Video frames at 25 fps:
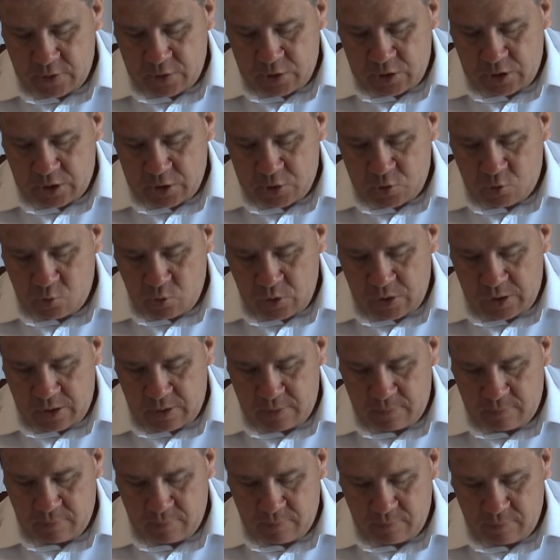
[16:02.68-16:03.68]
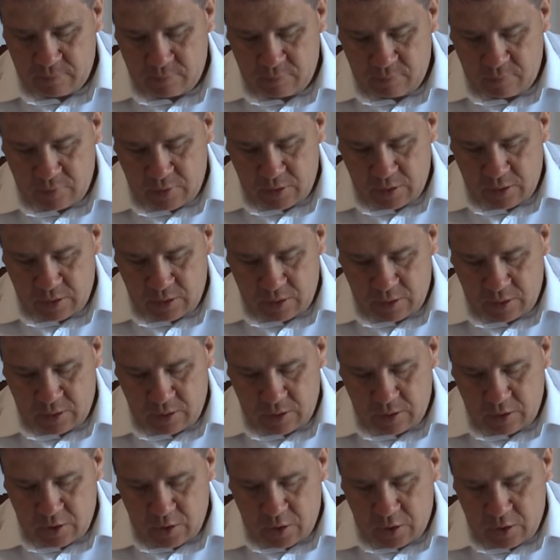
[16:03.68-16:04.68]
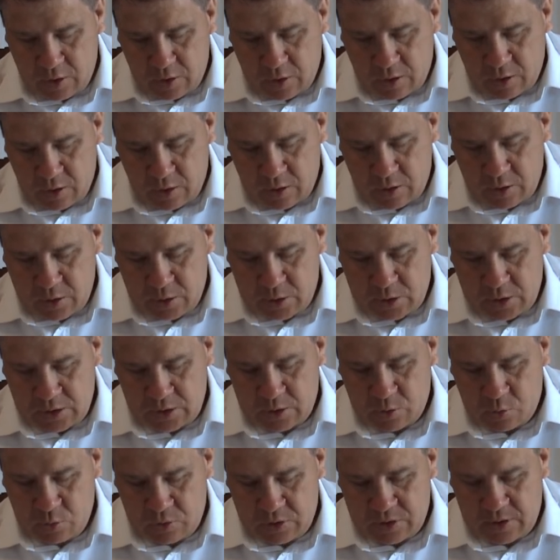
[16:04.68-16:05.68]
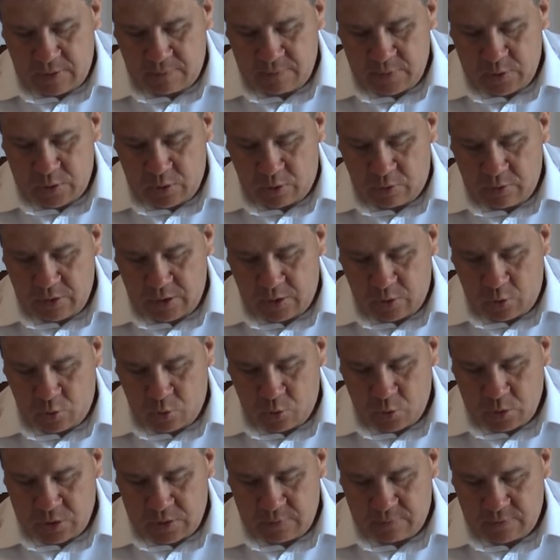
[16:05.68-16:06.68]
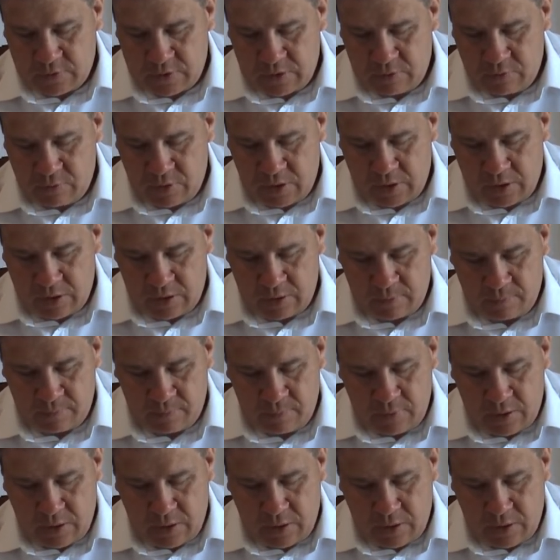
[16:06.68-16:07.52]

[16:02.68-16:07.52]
Jazrea. Uh, 637, sorry, conquest of Syria.